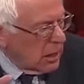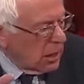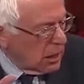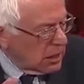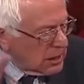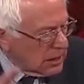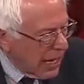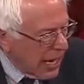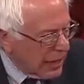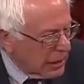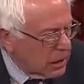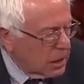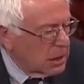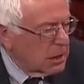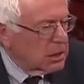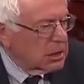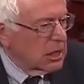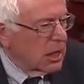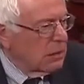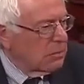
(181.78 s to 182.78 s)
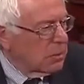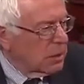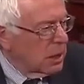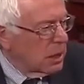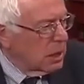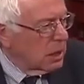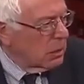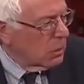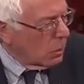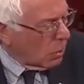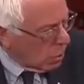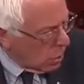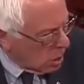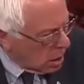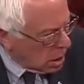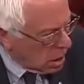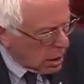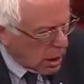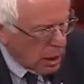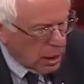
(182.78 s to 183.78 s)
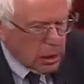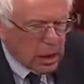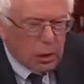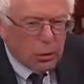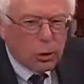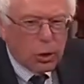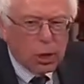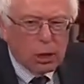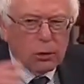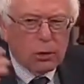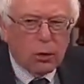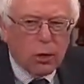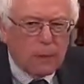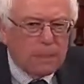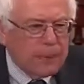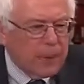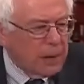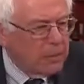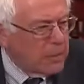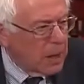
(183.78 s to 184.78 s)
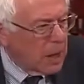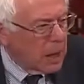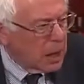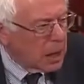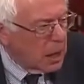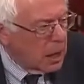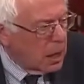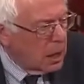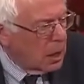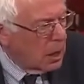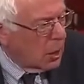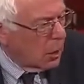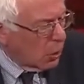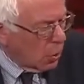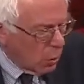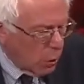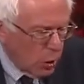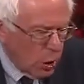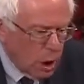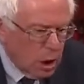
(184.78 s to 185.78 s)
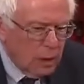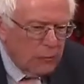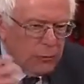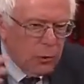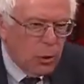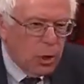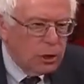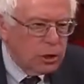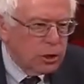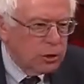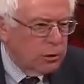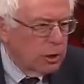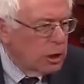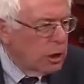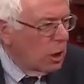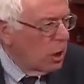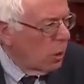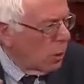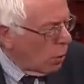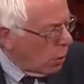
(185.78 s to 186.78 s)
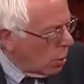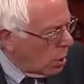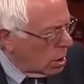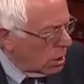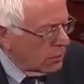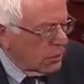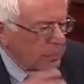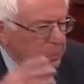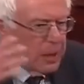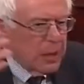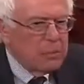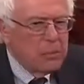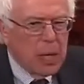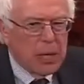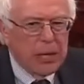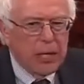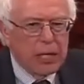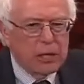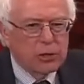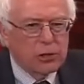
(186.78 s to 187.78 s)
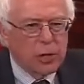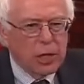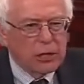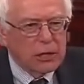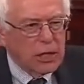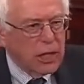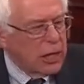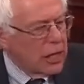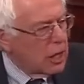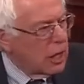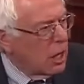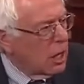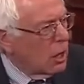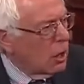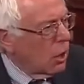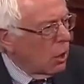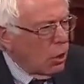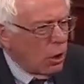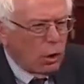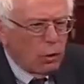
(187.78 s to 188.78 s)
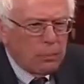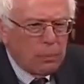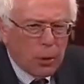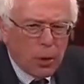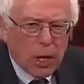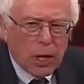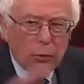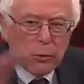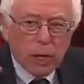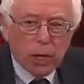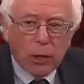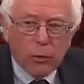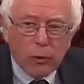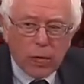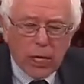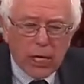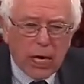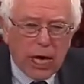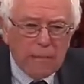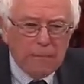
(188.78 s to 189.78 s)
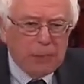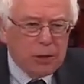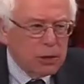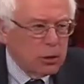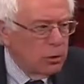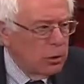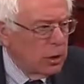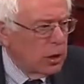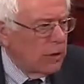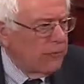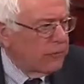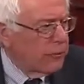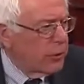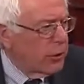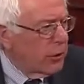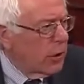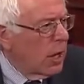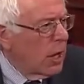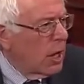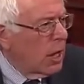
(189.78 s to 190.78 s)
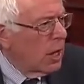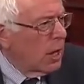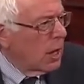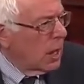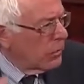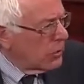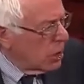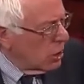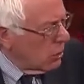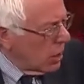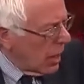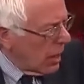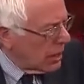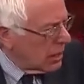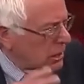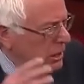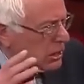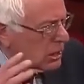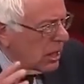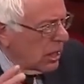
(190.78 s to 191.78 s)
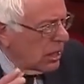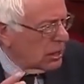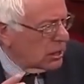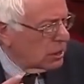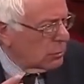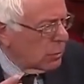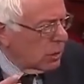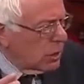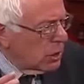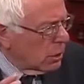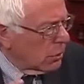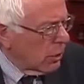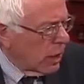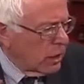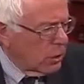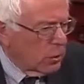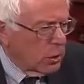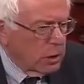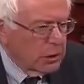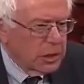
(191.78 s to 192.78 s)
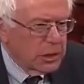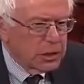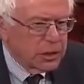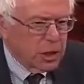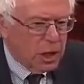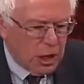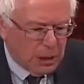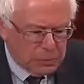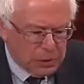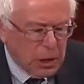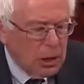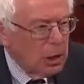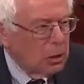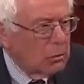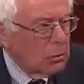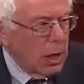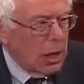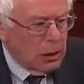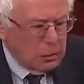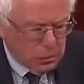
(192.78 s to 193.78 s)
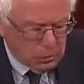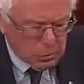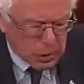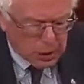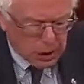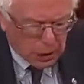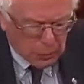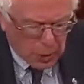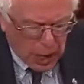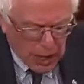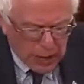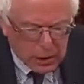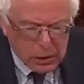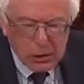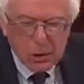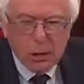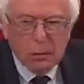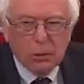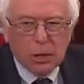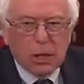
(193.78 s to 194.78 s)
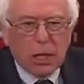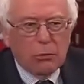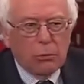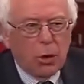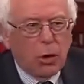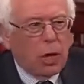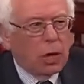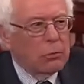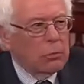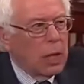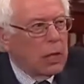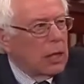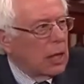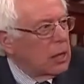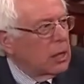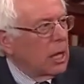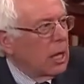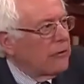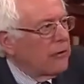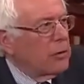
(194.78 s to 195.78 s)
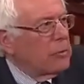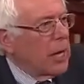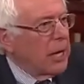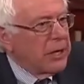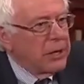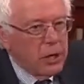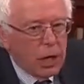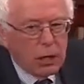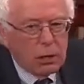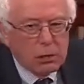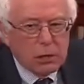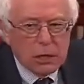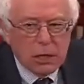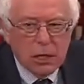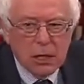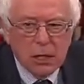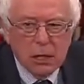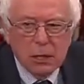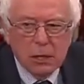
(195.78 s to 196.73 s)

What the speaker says: exactly the same thing. All again, you had all of corporate America, all of Wall Street, all of the big money interests saying, oh boy, what a great opportunity for the United States. We can create all these jobs. Well, were they right? Were they wrong? Well, I think everybody knows.